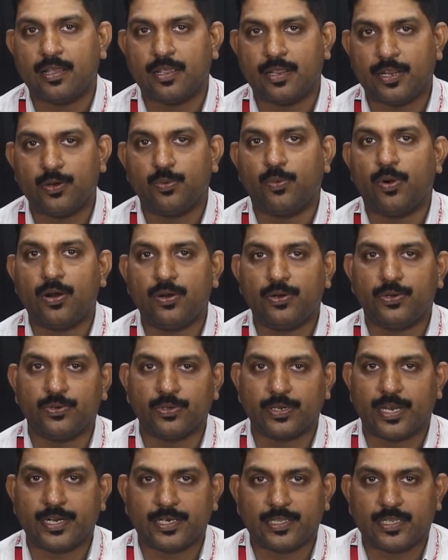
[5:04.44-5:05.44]
involved
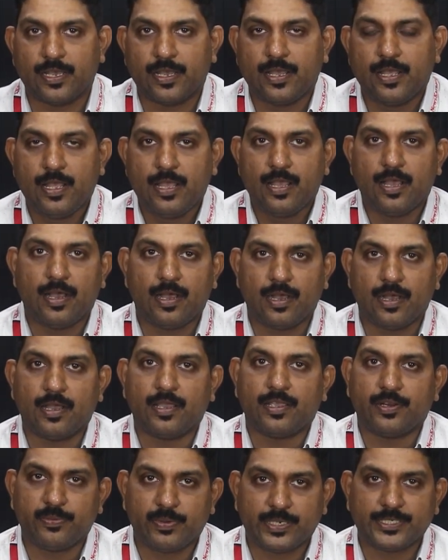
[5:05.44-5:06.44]
to get
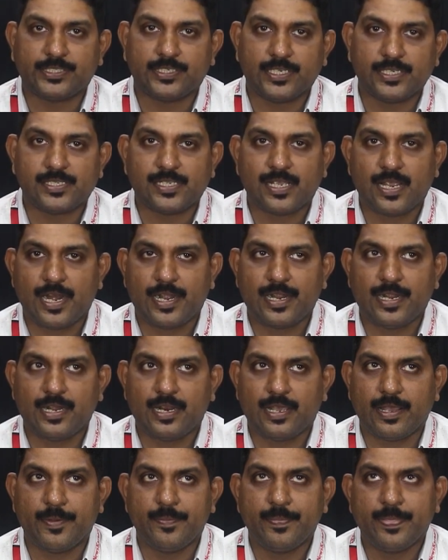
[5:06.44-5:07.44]
the investors, and
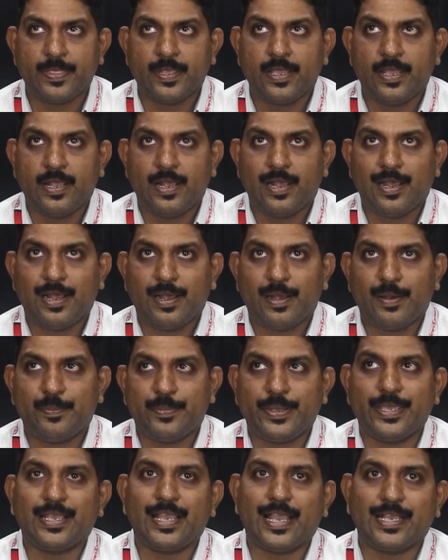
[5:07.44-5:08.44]

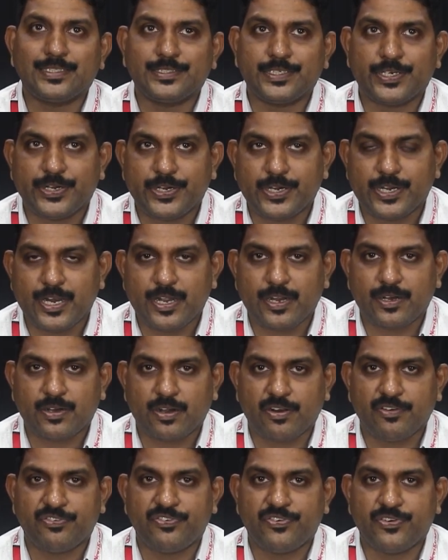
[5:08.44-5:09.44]
Being executive
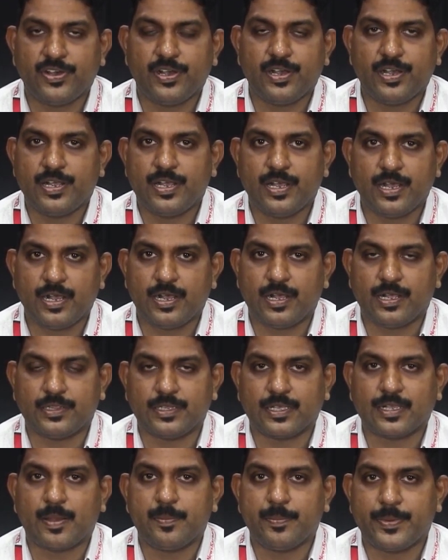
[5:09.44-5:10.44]
director of
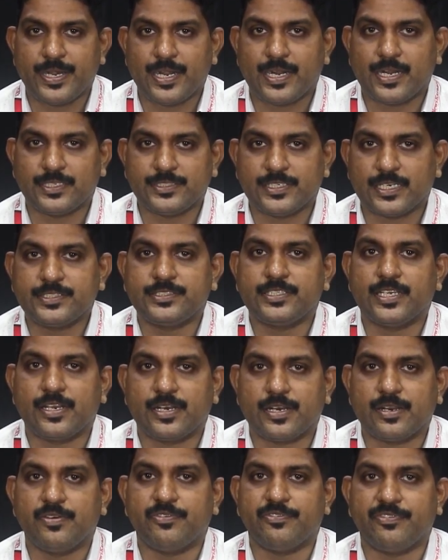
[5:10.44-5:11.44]
the company at a
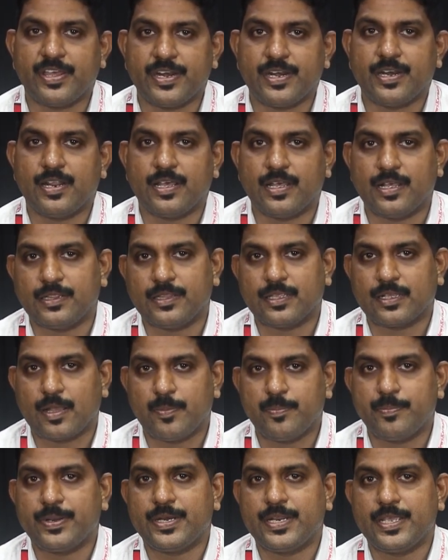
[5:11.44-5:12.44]
juncture when the
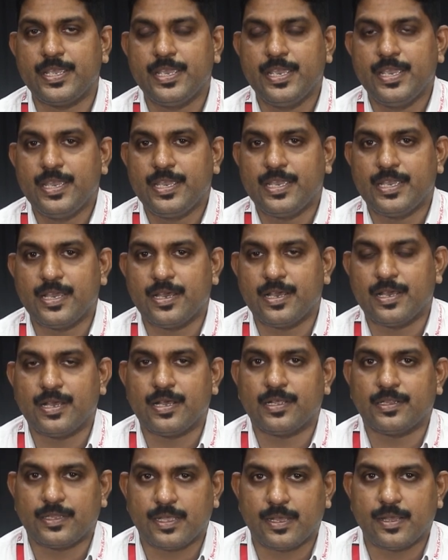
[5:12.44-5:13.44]
company,
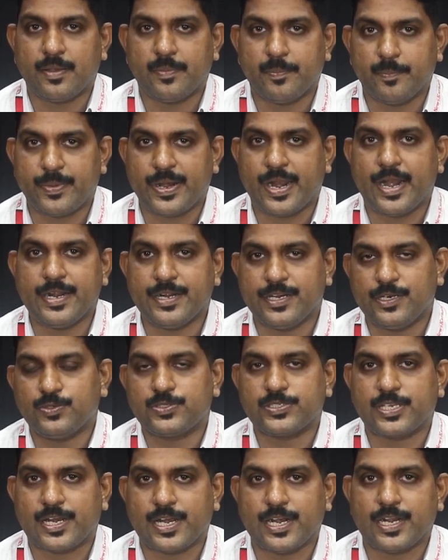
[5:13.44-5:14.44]
the brand
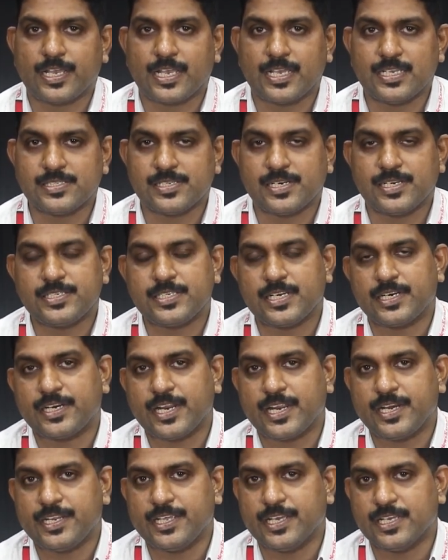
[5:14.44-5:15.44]
News Karnataka is reaching
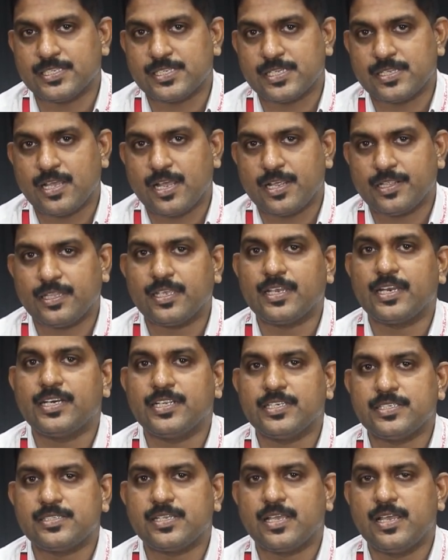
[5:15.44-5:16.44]
10 years, I think it
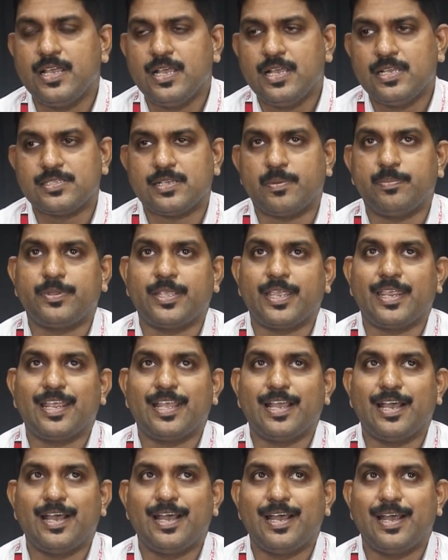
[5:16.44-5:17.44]
is
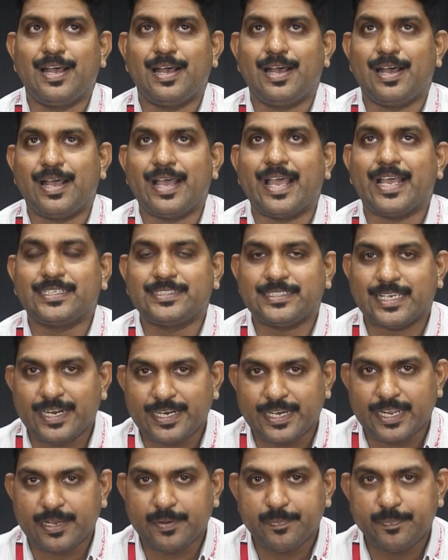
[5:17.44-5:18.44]
something
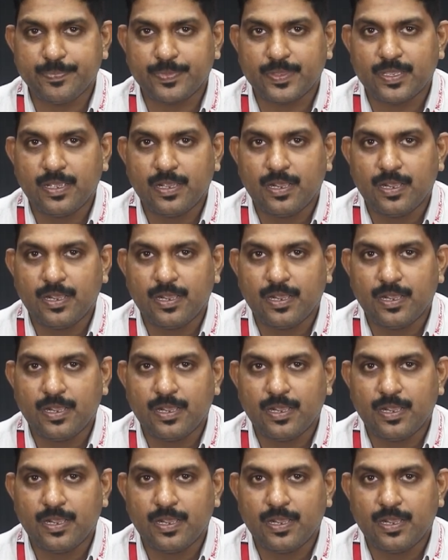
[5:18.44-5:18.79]
exciting.